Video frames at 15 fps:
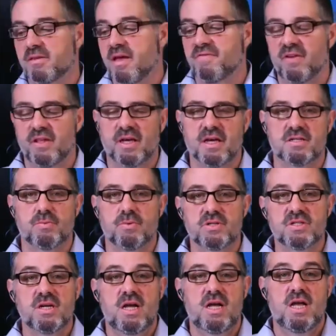definitely
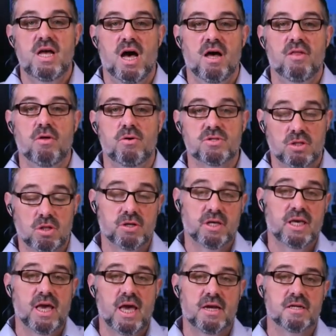customers, those
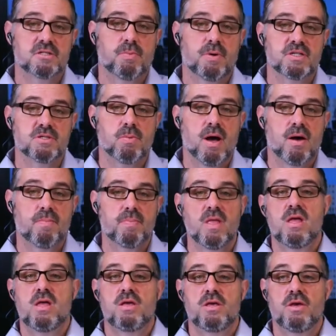looking at ExpressRoute,
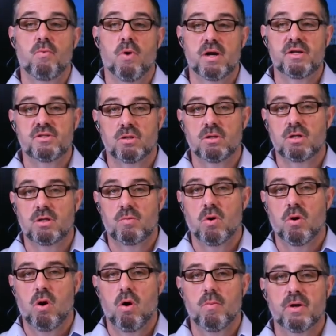you want to do a little
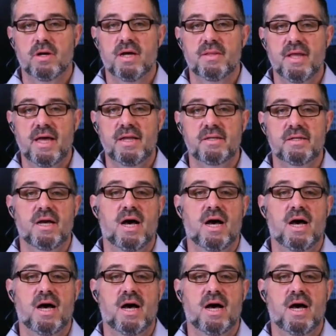more homework on that